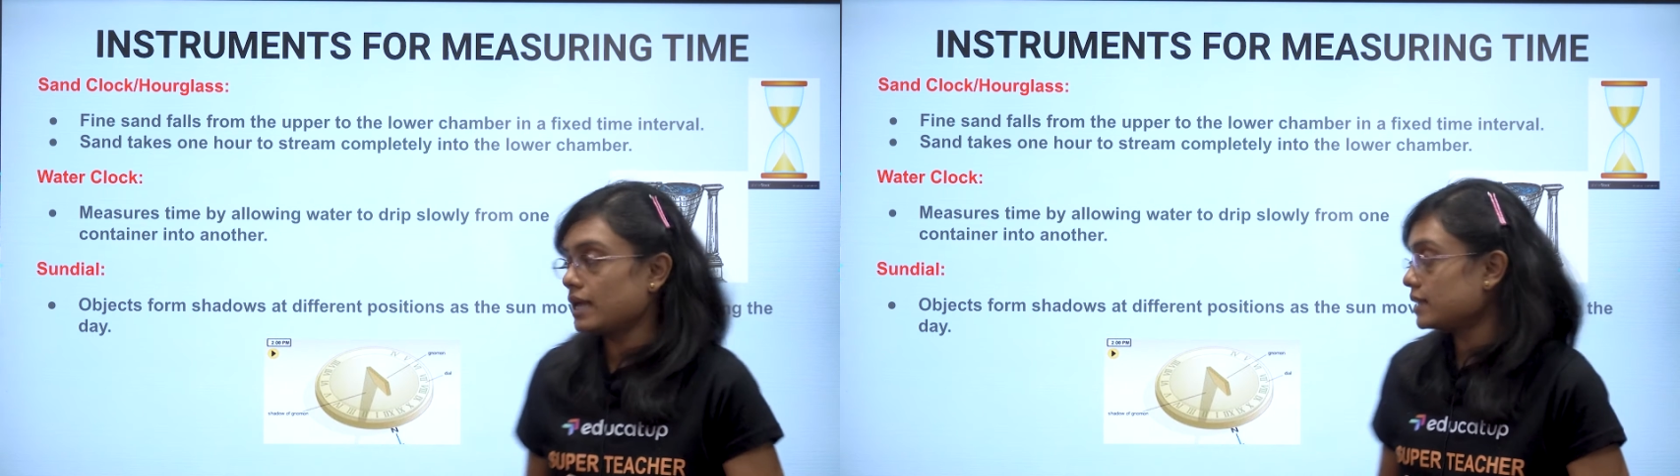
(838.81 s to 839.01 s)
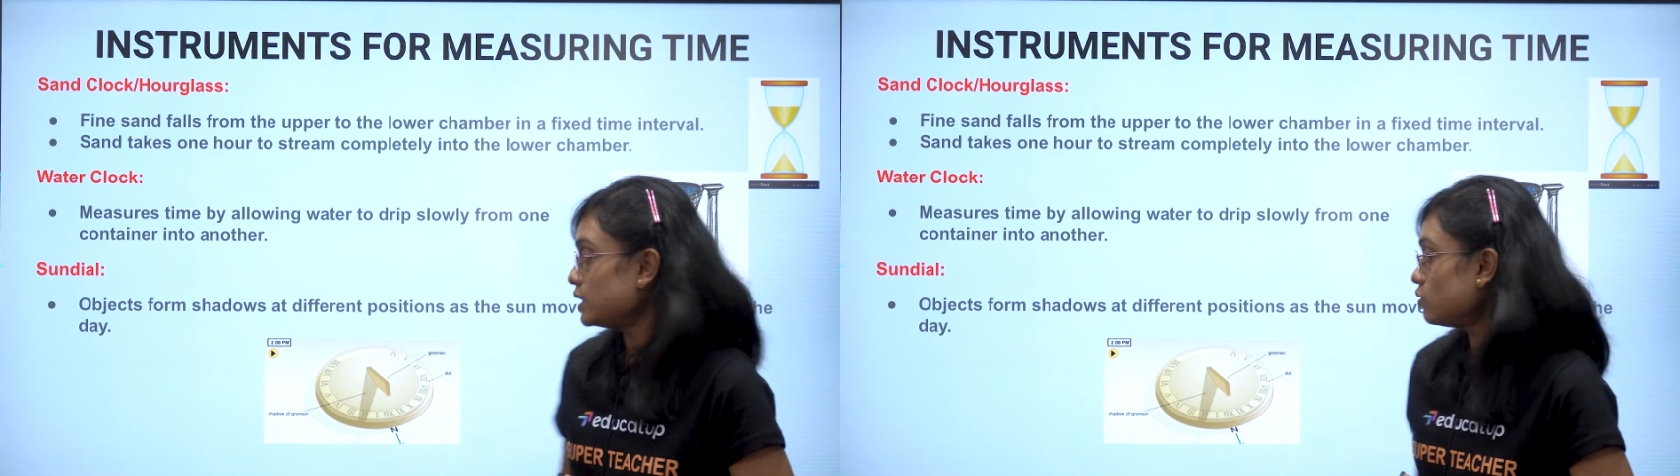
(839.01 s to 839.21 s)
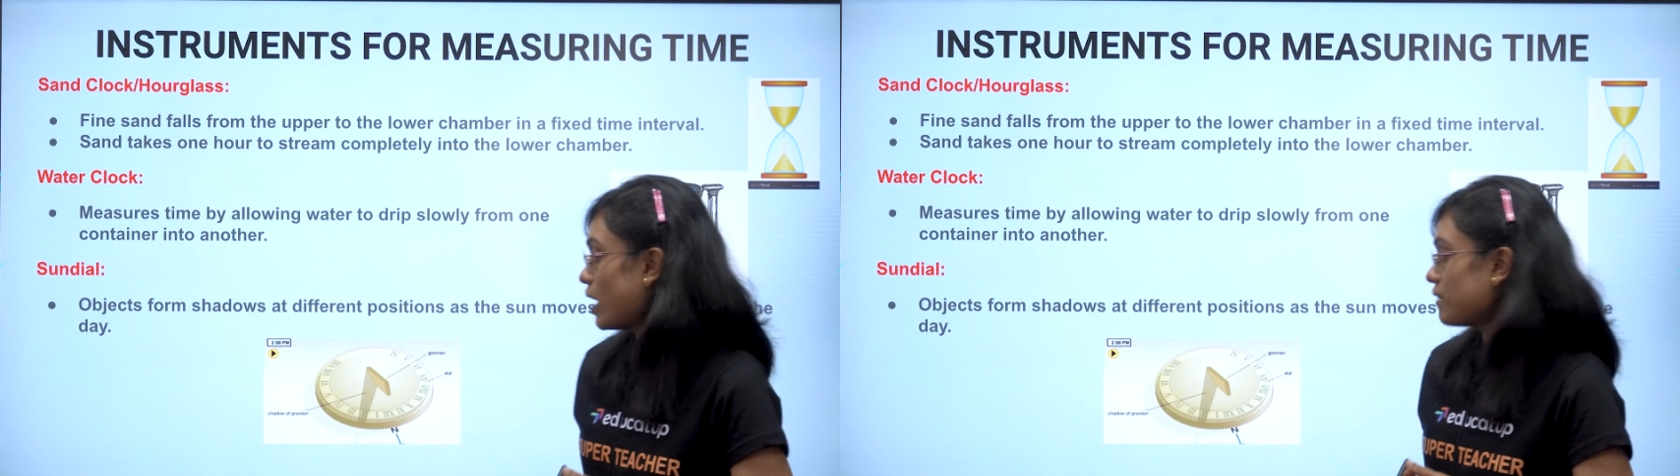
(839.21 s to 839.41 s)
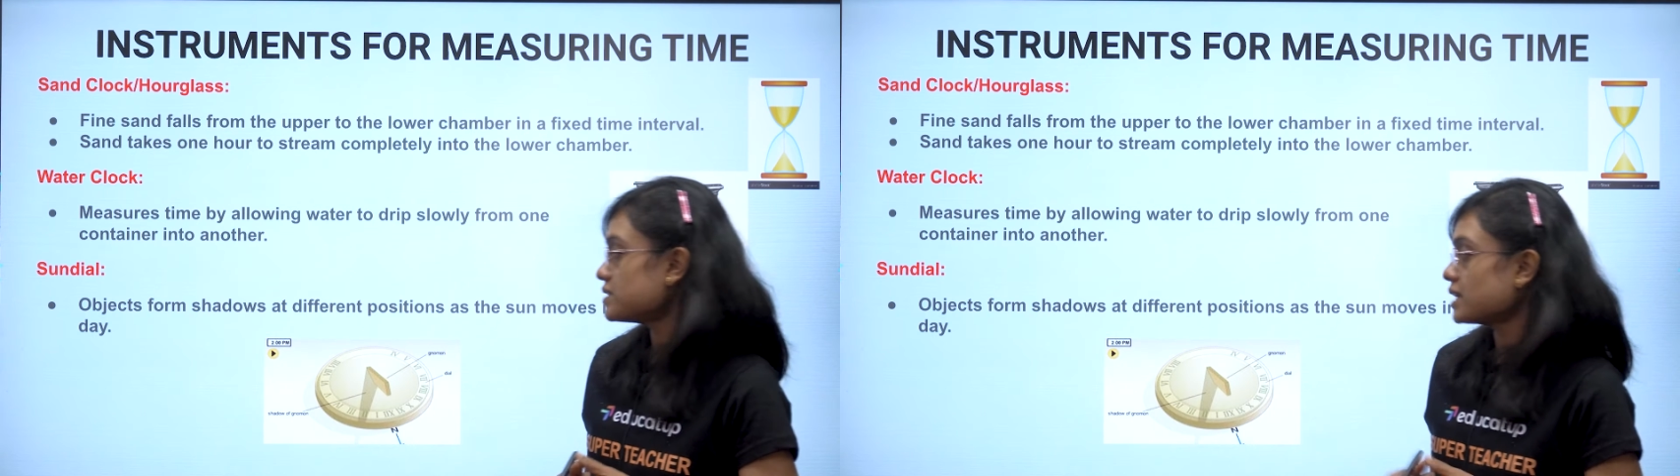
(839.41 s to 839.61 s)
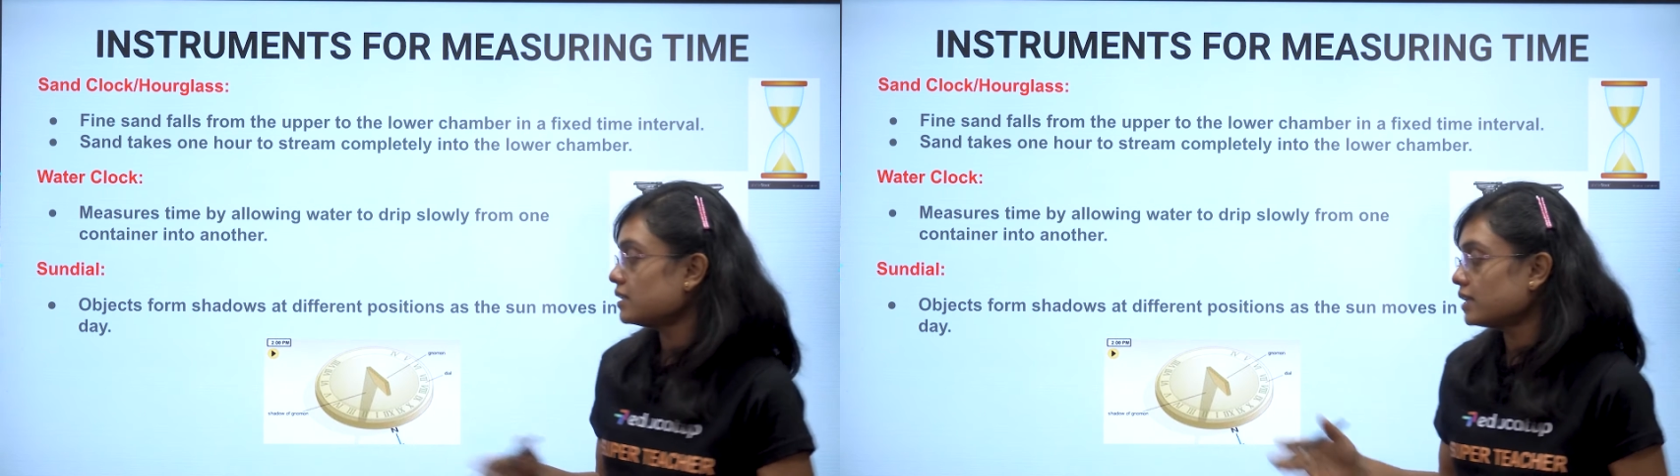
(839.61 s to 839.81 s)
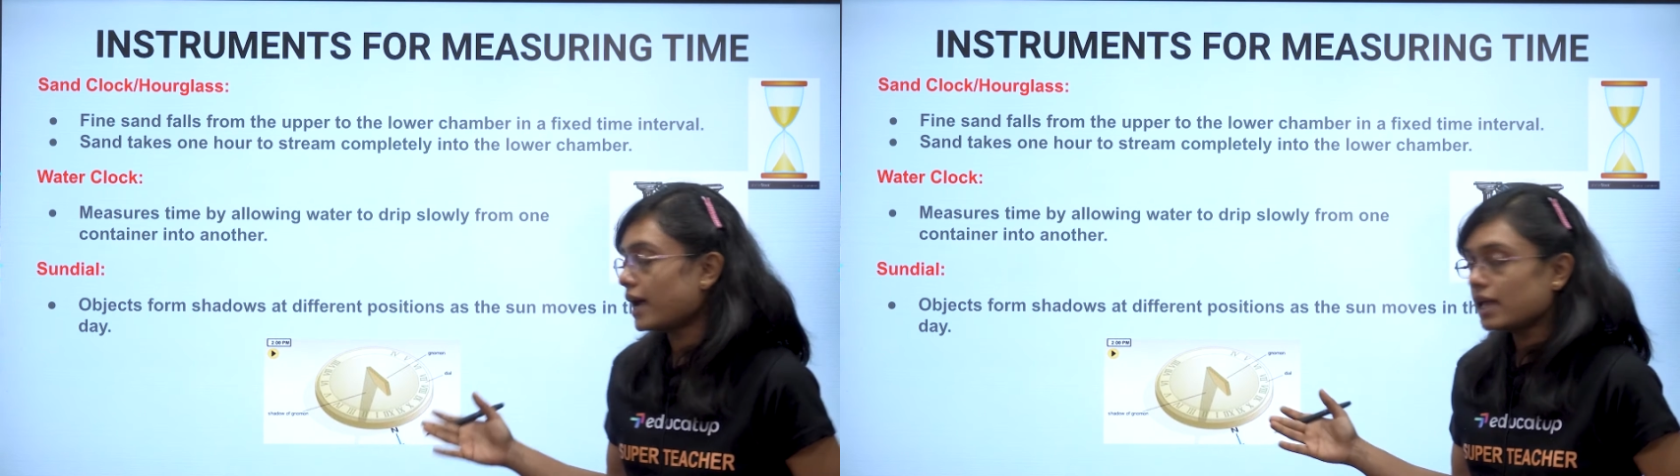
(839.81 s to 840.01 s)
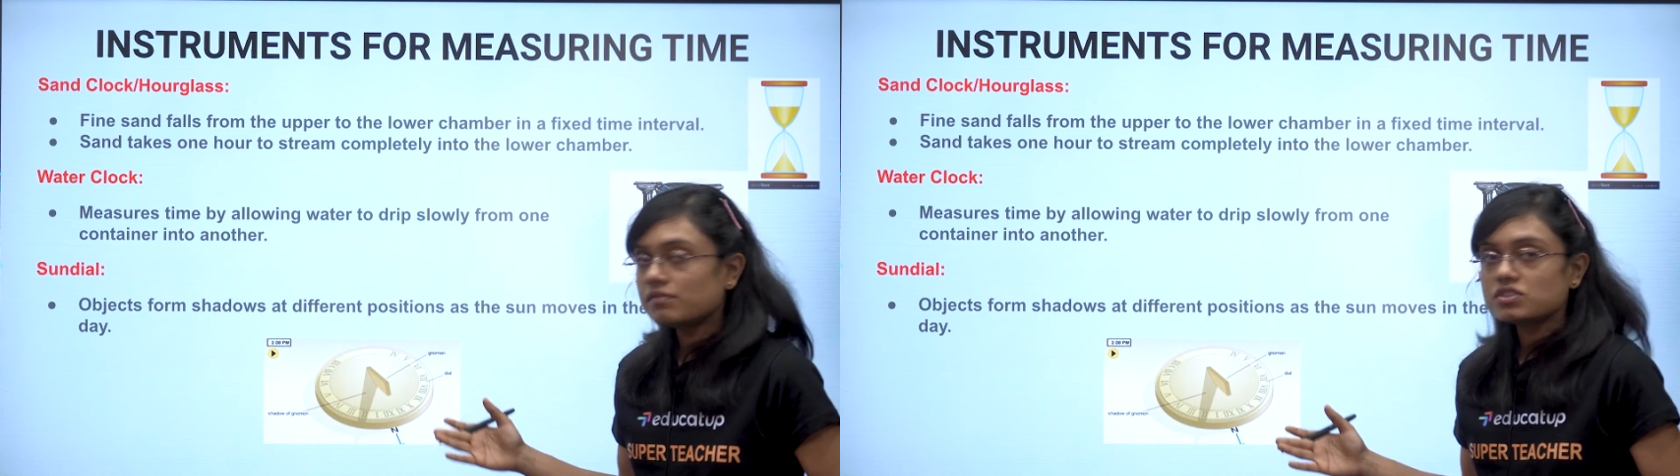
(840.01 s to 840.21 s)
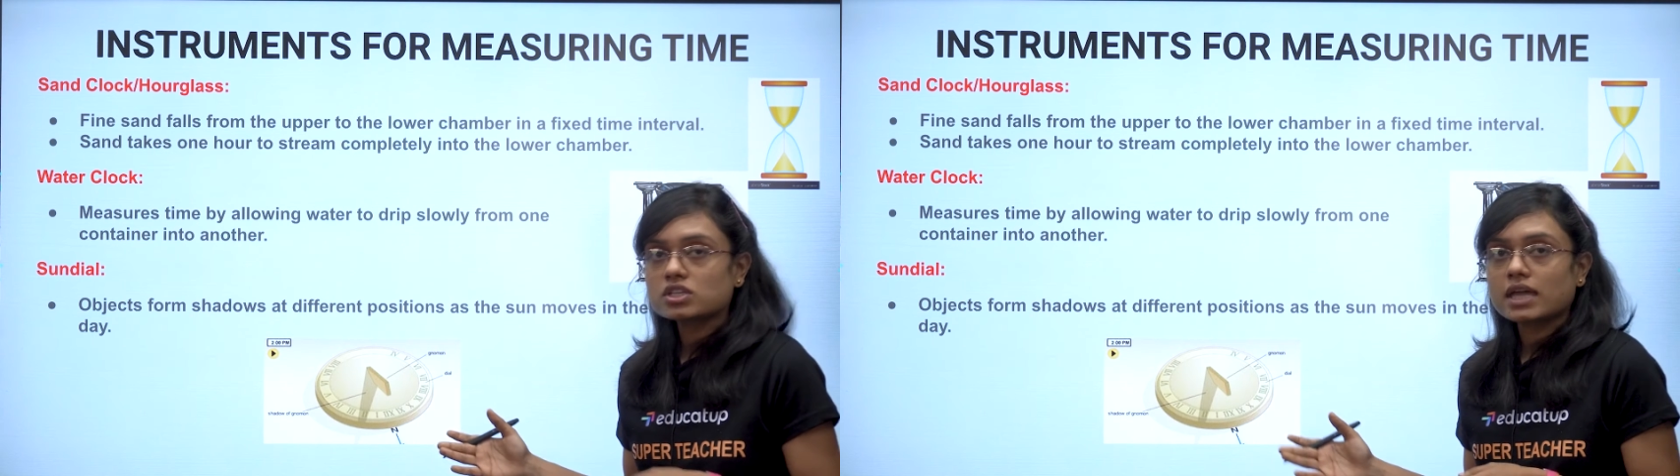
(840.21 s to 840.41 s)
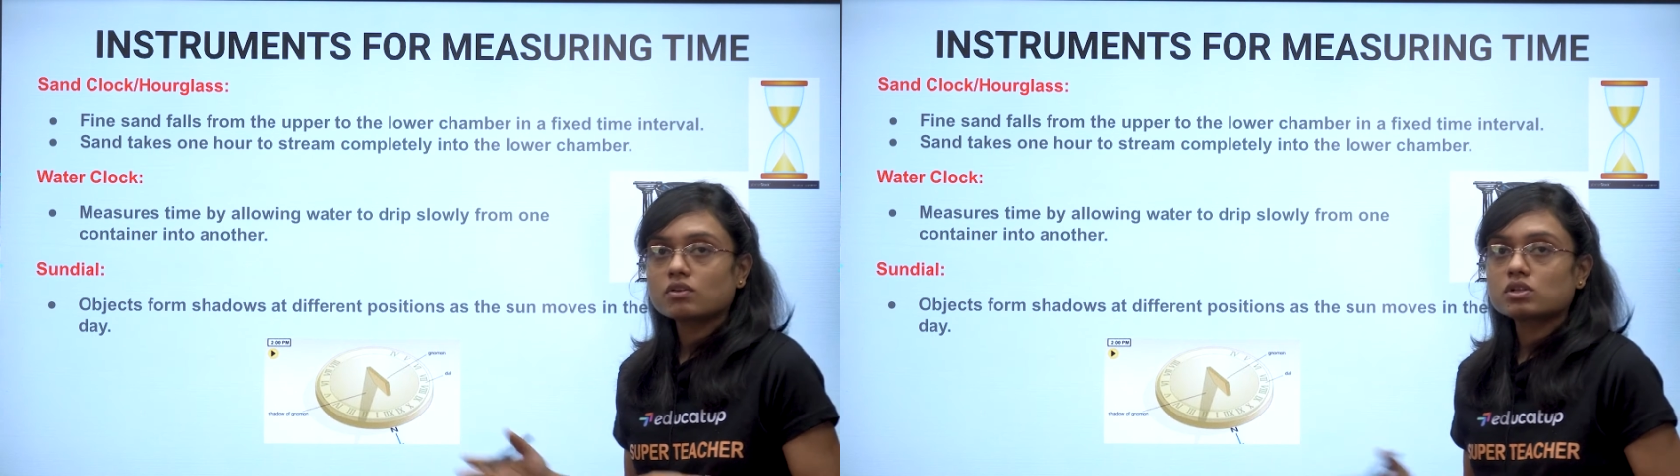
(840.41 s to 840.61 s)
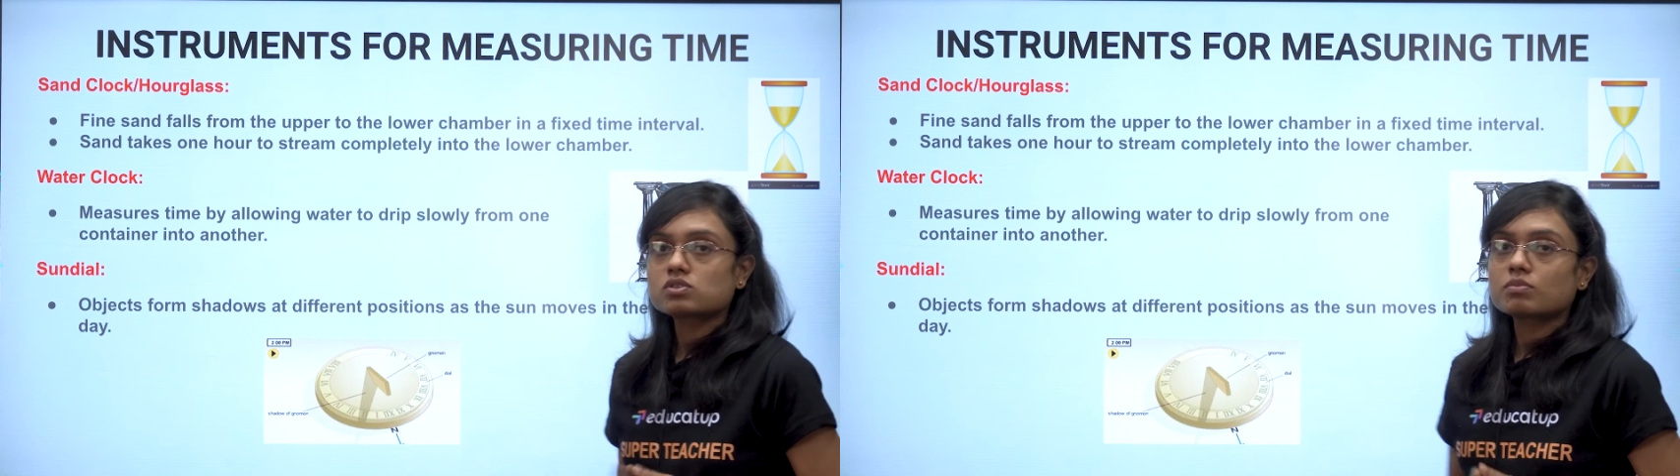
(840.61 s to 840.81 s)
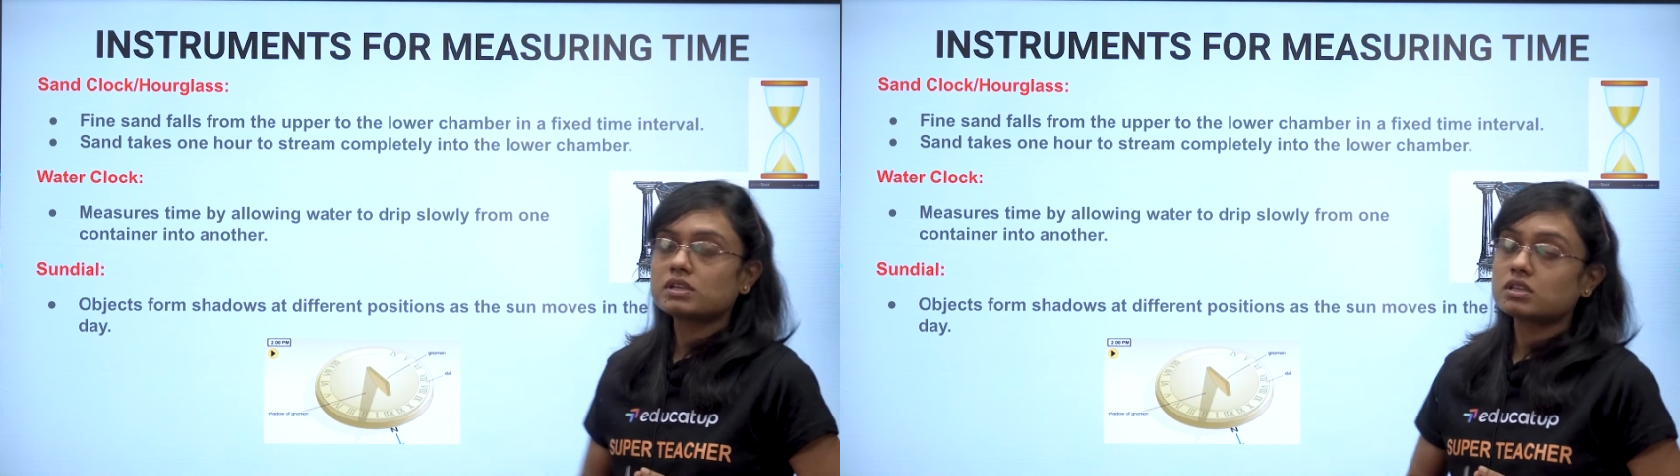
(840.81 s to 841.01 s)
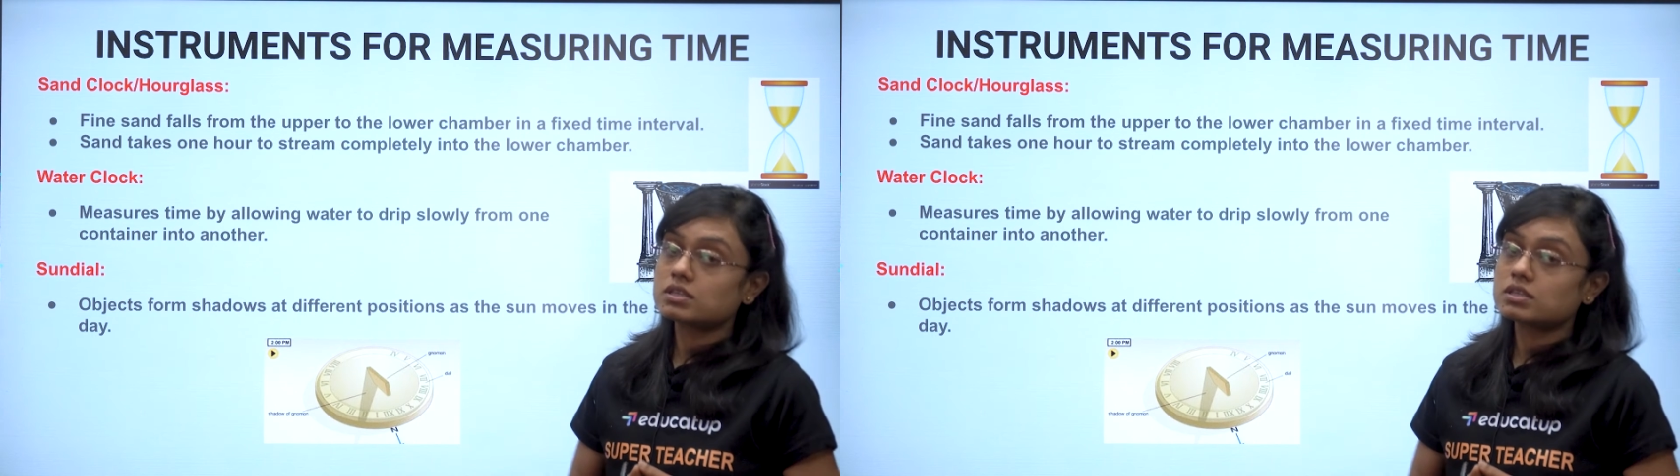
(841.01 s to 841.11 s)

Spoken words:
Then you have sundial, which can also be